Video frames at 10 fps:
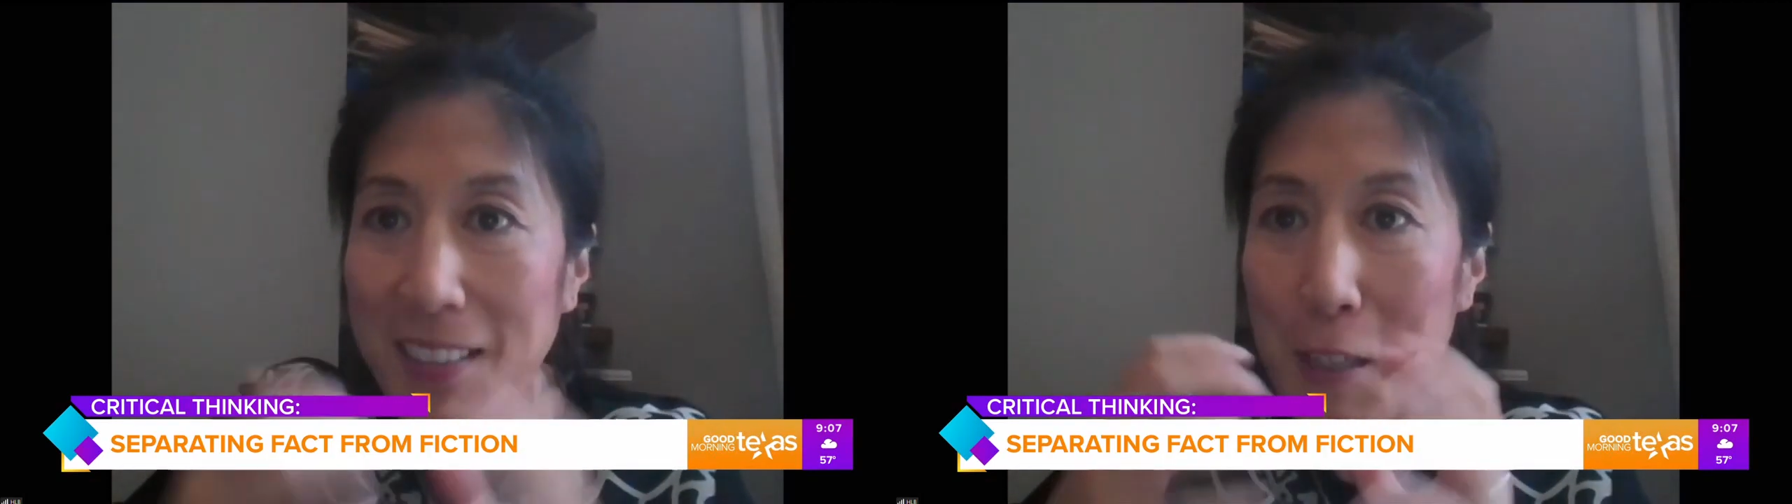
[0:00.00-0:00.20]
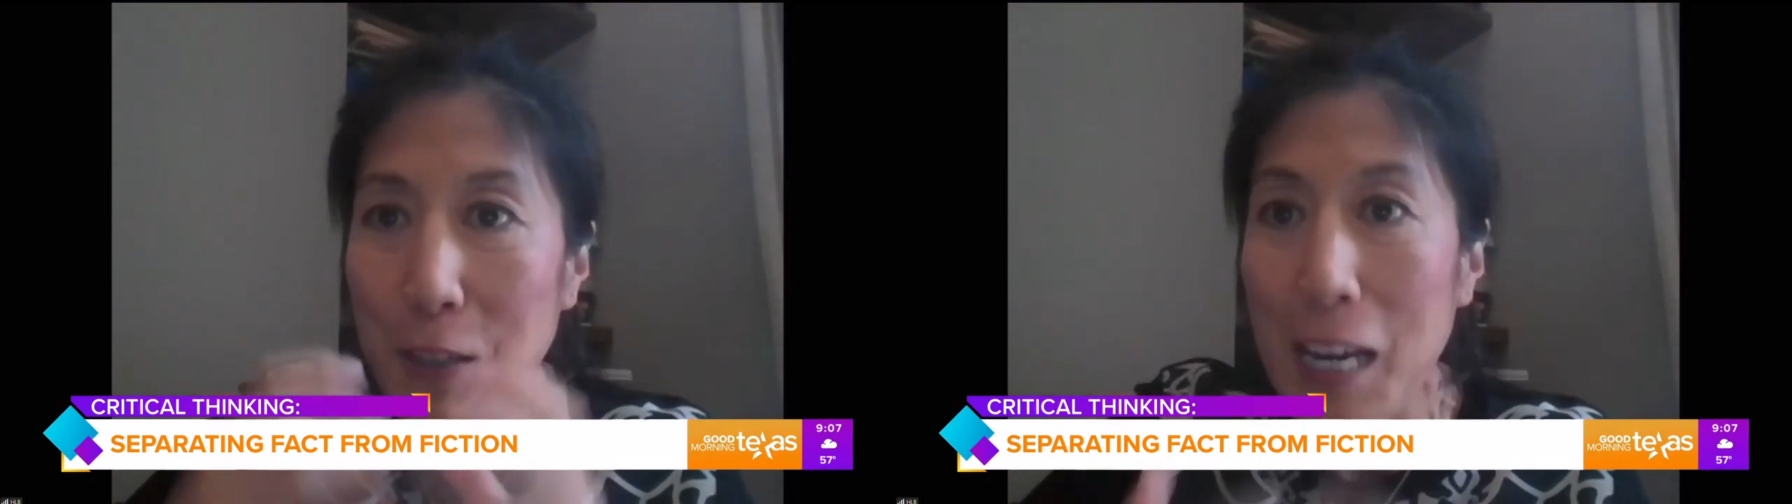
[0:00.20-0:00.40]

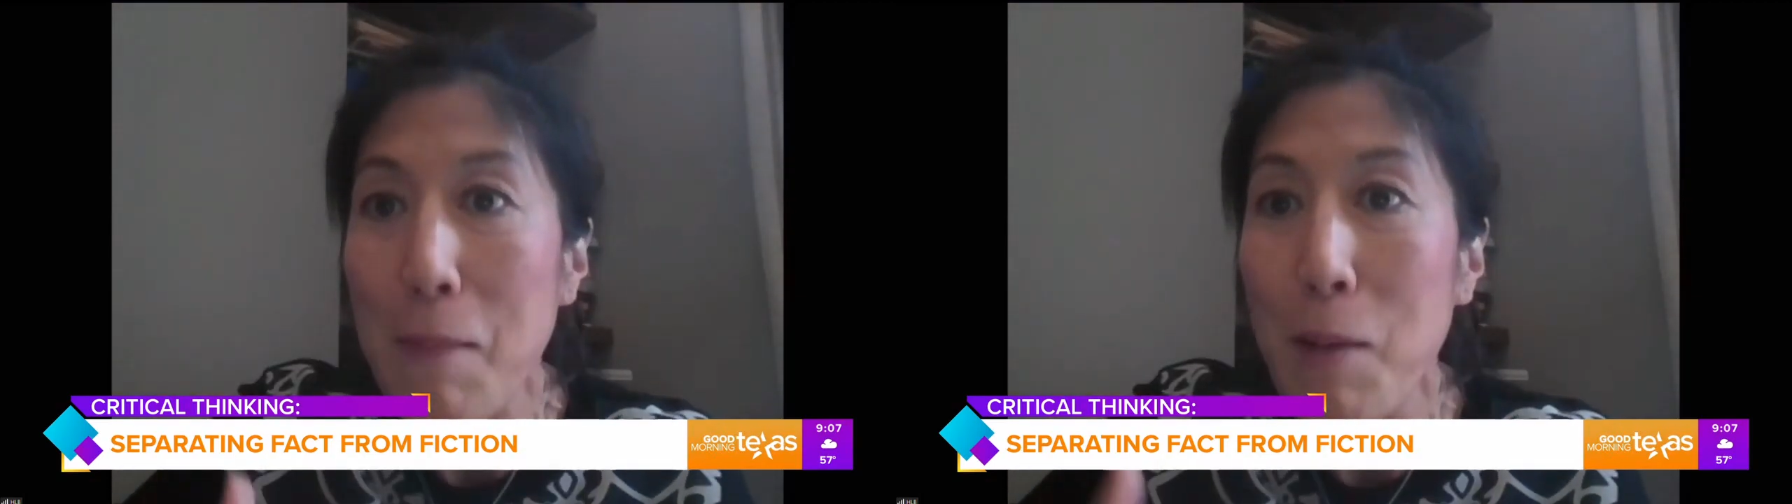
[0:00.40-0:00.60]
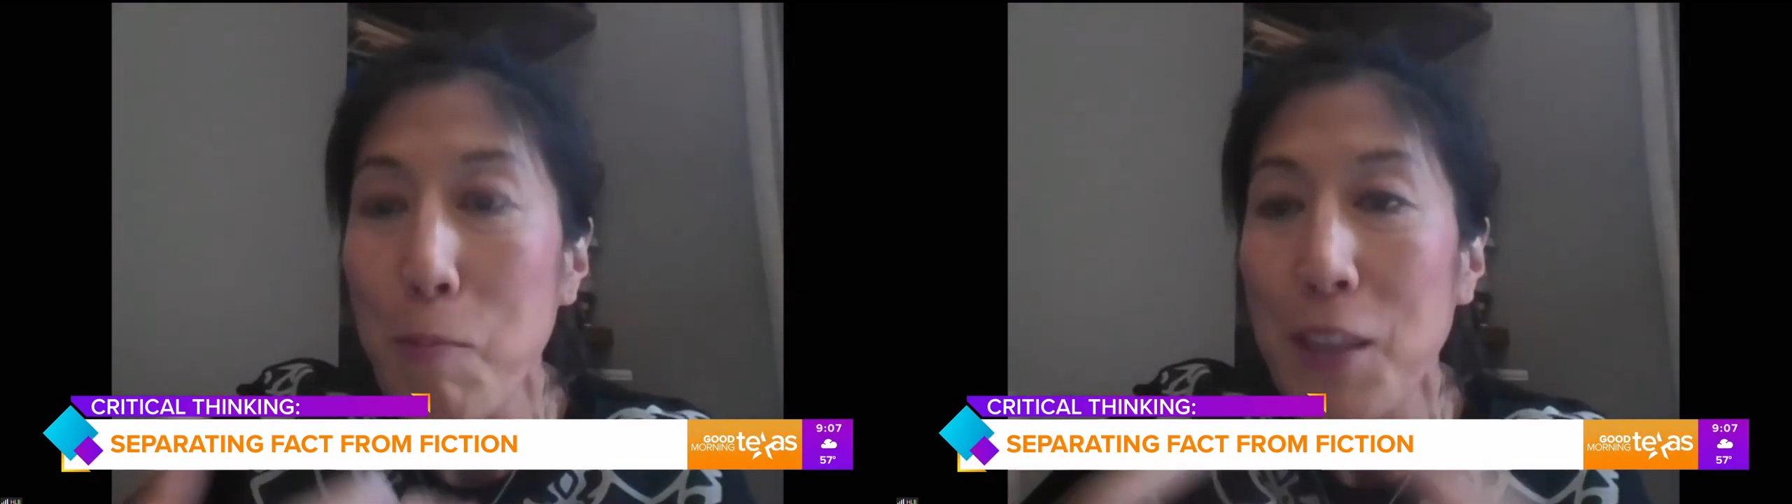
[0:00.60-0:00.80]
So we
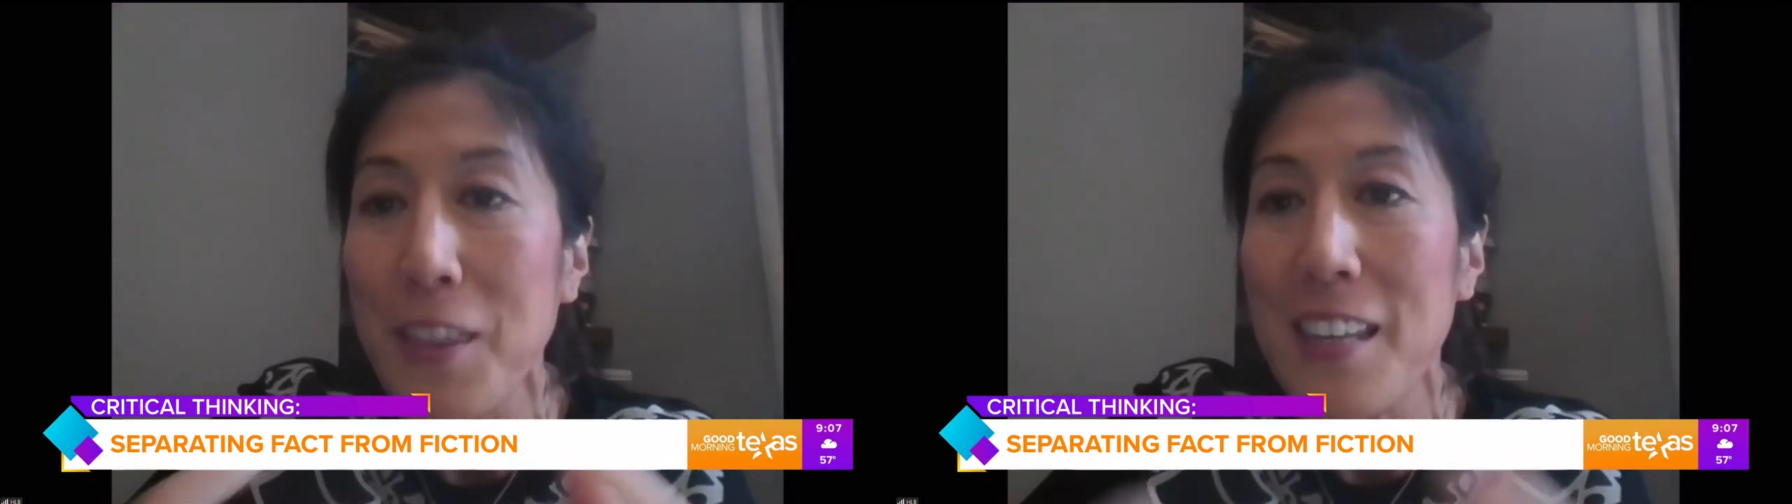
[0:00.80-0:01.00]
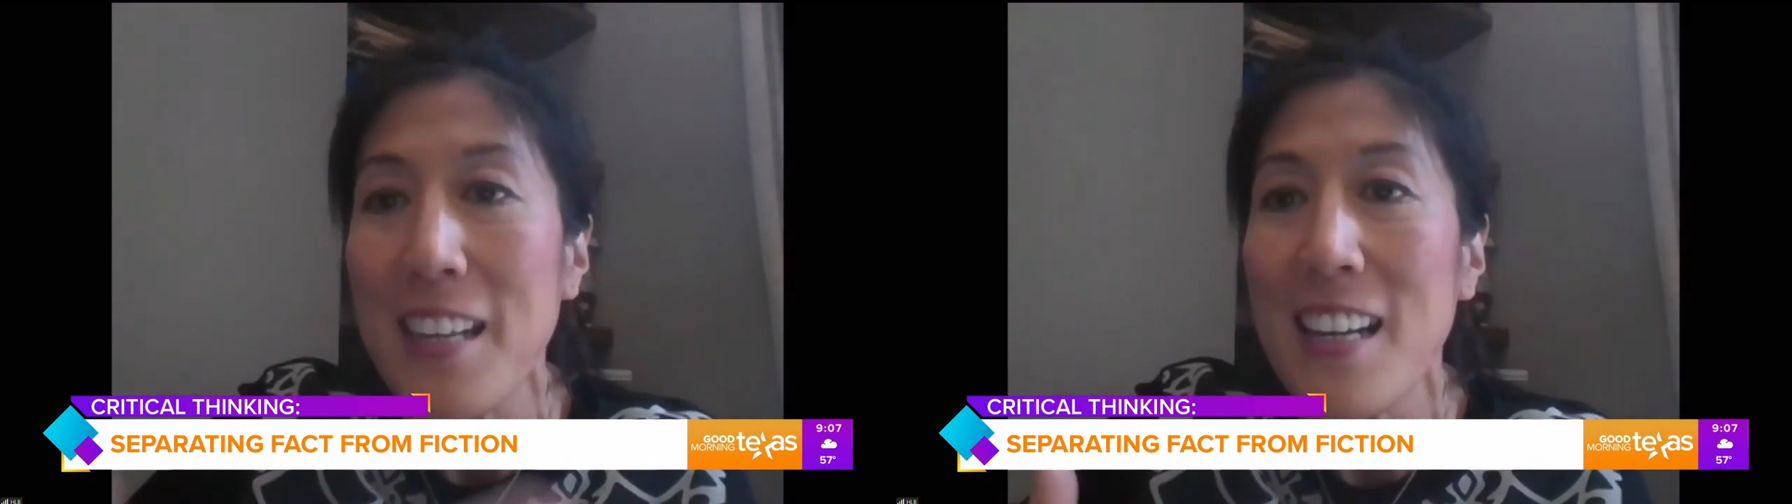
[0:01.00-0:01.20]
came up
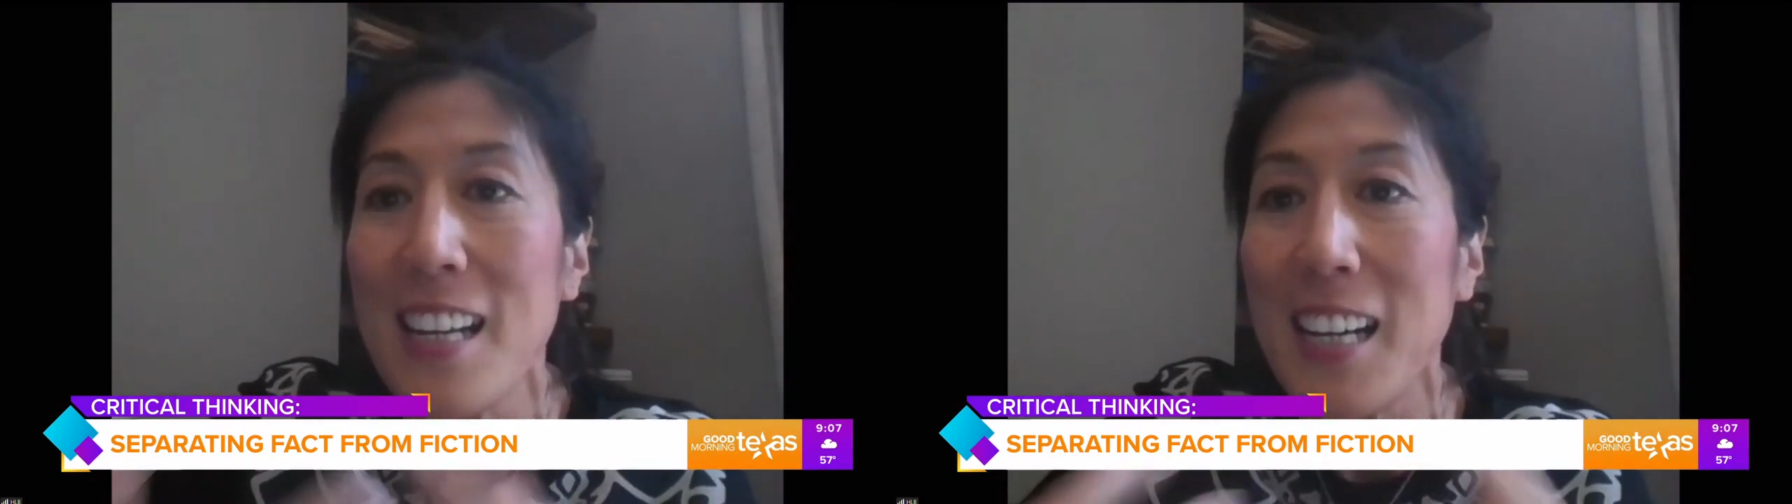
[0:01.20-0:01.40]
with the